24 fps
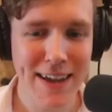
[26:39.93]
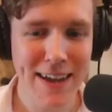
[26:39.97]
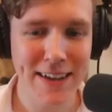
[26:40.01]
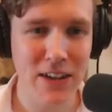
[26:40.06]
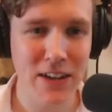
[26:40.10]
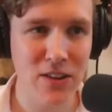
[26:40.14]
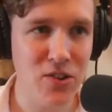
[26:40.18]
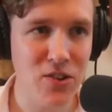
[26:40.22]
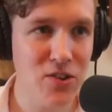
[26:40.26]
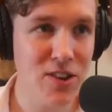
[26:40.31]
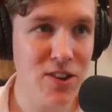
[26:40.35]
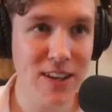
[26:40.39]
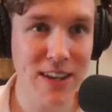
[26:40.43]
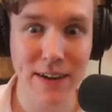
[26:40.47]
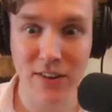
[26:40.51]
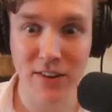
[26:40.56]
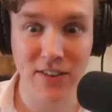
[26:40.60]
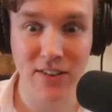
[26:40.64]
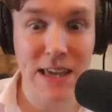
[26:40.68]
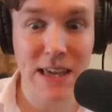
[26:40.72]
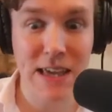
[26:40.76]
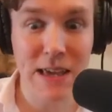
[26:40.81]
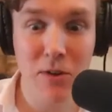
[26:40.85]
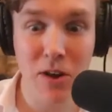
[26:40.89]
And if you just have a
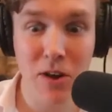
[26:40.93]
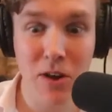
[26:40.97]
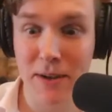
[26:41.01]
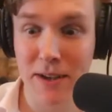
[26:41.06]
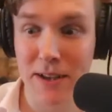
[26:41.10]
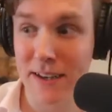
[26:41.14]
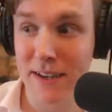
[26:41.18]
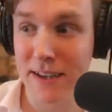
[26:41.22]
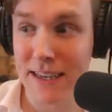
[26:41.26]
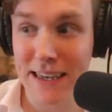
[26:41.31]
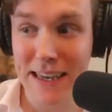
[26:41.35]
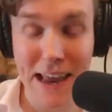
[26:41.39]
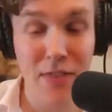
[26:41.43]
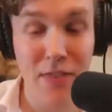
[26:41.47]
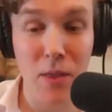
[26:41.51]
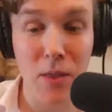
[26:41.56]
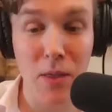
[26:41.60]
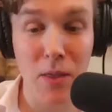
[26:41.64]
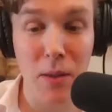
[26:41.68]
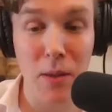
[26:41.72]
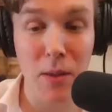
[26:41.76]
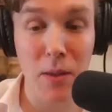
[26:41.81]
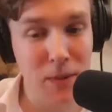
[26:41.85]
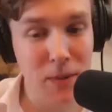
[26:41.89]
team come in and get the
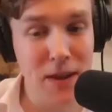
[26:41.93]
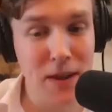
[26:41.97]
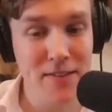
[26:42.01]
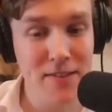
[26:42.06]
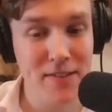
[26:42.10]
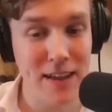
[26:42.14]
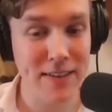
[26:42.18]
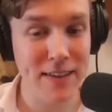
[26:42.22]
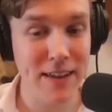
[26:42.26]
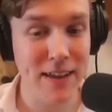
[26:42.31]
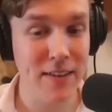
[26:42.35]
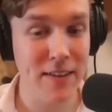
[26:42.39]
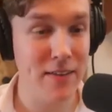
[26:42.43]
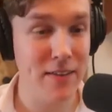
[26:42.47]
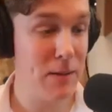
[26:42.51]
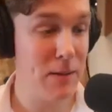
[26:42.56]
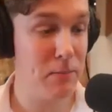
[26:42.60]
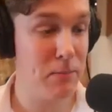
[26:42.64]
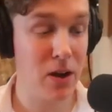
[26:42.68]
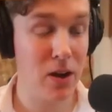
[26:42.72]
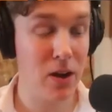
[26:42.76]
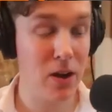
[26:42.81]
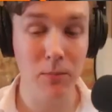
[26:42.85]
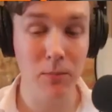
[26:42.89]
best bits, and then
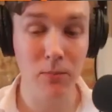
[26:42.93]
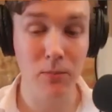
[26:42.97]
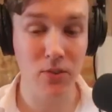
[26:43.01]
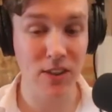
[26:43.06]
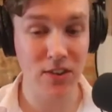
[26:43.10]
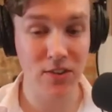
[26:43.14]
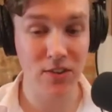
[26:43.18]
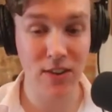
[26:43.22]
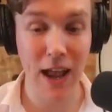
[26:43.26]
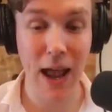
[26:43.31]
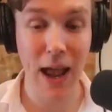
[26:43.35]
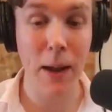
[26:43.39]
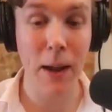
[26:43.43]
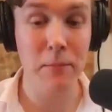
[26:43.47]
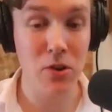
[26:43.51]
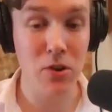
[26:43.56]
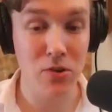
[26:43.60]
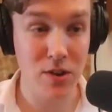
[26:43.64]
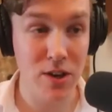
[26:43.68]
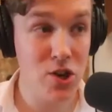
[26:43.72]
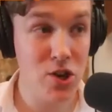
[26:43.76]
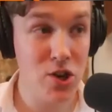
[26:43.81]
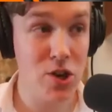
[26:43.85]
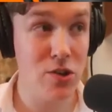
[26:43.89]
it becomes this
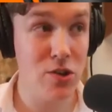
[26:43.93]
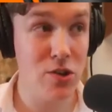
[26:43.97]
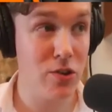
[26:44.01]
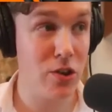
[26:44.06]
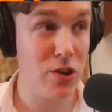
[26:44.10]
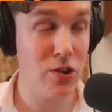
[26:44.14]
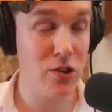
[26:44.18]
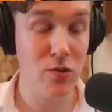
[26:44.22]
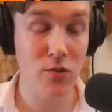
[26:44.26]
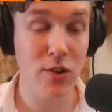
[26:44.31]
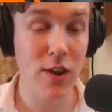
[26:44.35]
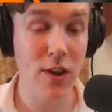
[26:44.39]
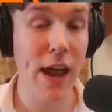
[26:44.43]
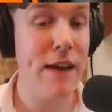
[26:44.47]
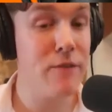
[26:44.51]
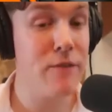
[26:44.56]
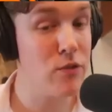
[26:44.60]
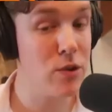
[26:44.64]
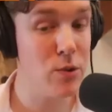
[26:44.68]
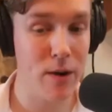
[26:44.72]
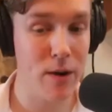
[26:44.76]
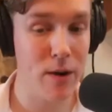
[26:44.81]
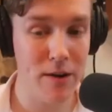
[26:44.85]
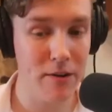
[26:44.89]
ammunition you can use
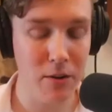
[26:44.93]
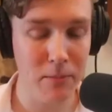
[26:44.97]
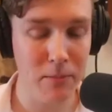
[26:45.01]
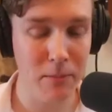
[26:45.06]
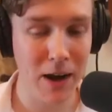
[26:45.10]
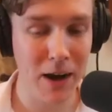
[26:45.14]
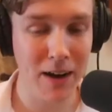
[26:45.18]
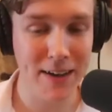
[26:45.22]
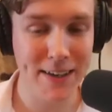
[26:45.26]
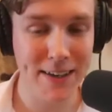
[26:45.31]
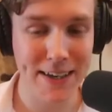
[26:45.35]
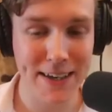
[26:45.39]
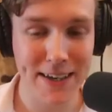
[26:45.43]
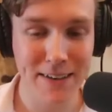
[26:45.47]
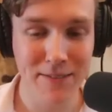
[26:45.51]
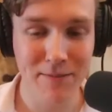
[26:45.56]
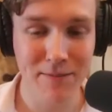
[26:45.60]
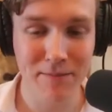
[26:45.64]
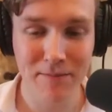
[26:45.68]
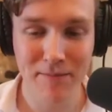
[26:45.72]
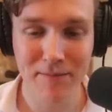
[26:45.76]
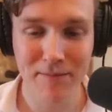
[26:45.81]
everywhere in your marketing.